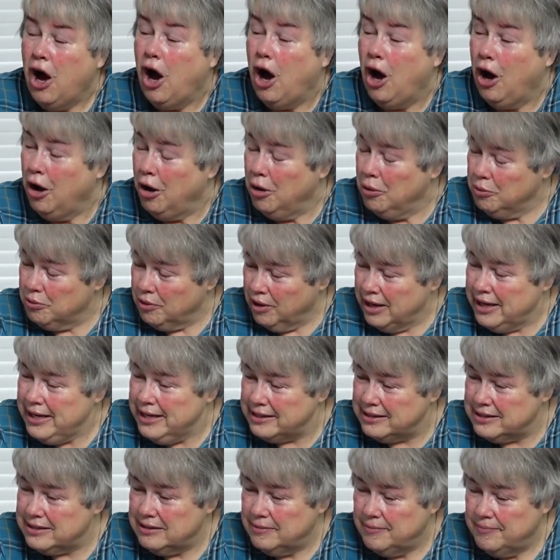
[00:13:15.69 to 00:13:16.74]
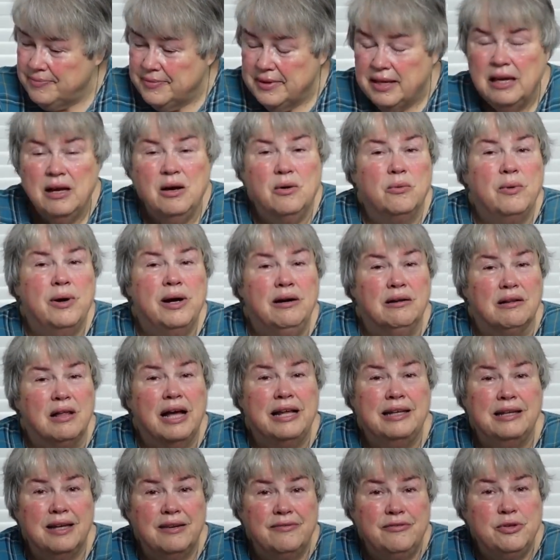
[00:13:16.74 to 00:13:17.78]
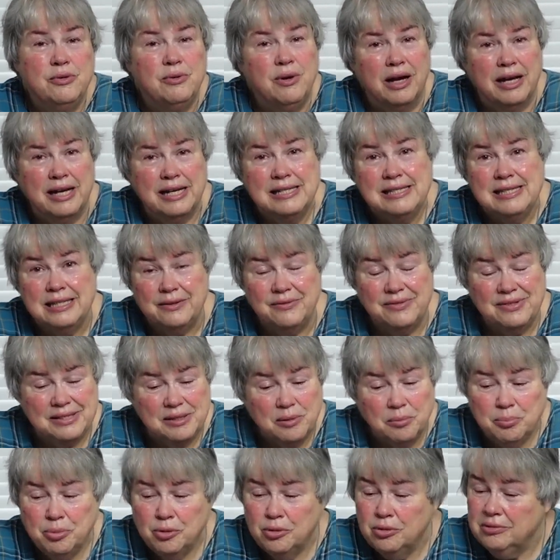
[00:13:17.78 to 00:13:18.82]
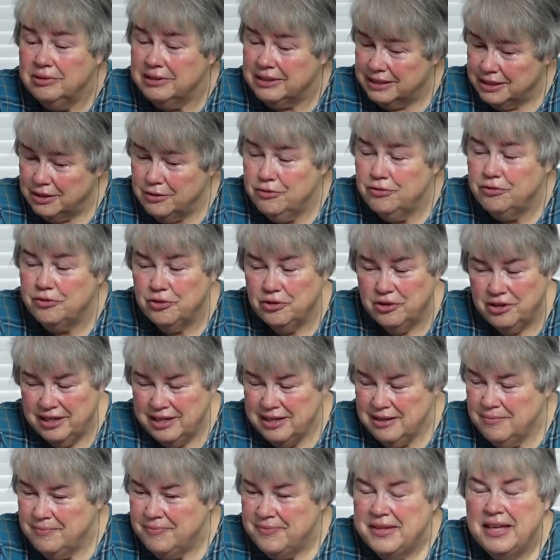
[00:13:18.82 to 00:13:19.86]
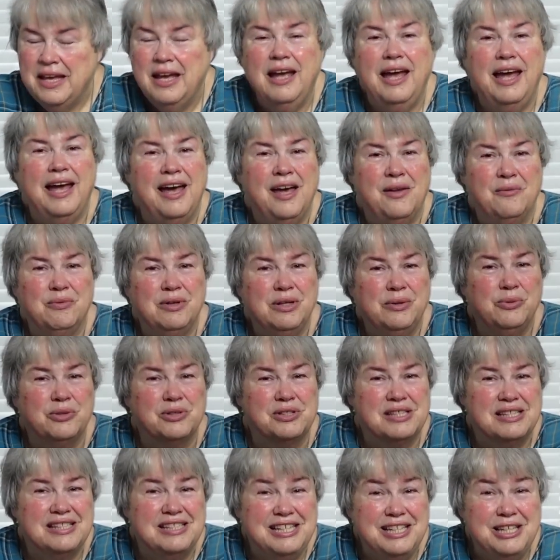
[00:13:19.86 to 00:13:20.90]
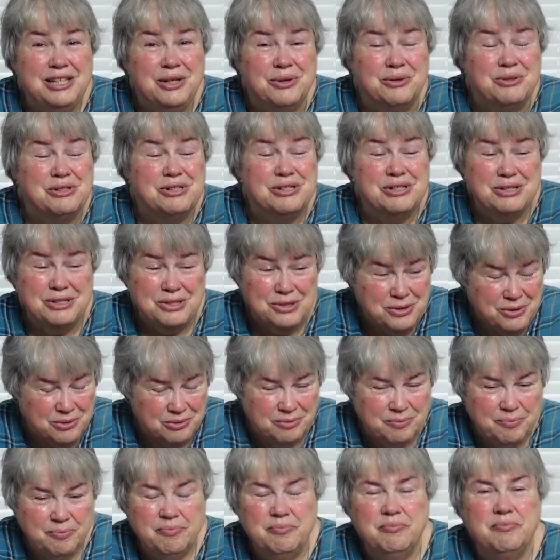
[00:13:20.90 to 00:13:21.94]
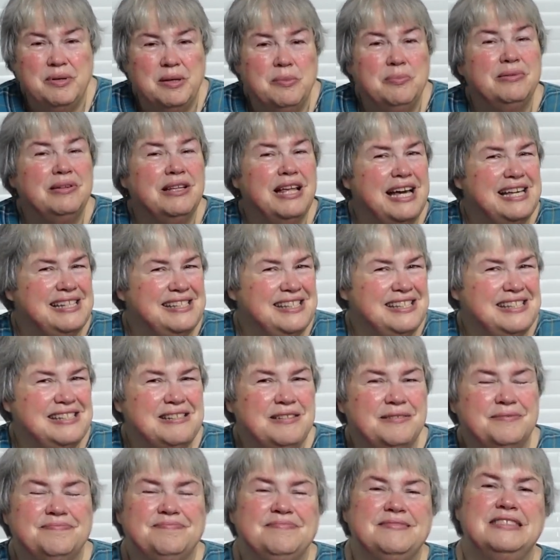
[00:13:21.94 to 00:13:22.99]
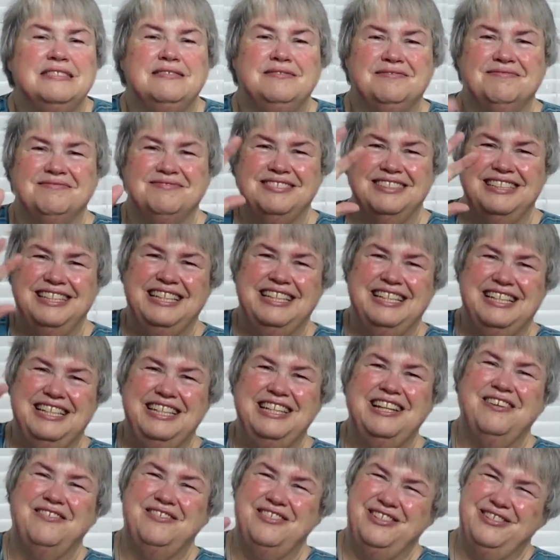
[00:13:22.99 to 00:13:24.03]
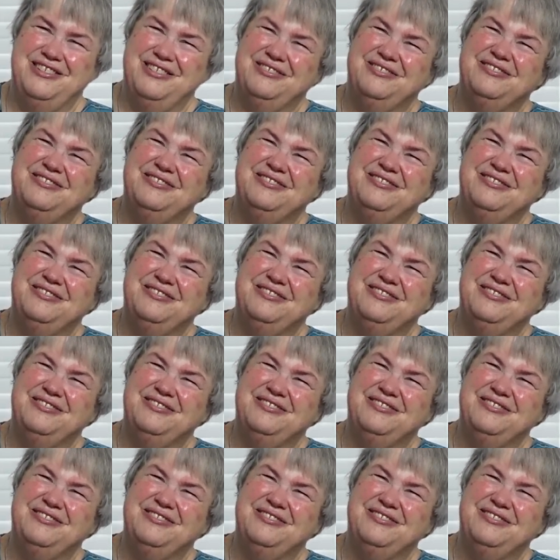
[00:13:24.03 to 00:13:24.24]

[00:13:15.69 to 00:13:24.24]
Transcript: all right. Well, I love you guys. Live simple, live free, and we will see you soon. Be blessed. Love you.